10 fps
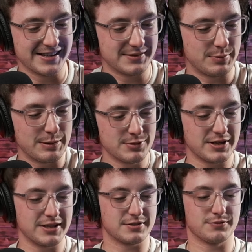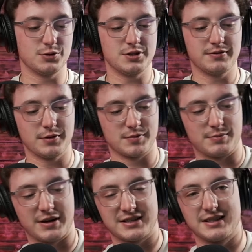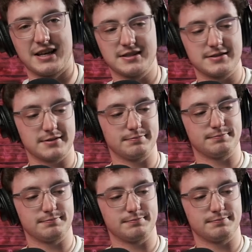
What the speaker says: People say it's Fujifilm's best lens.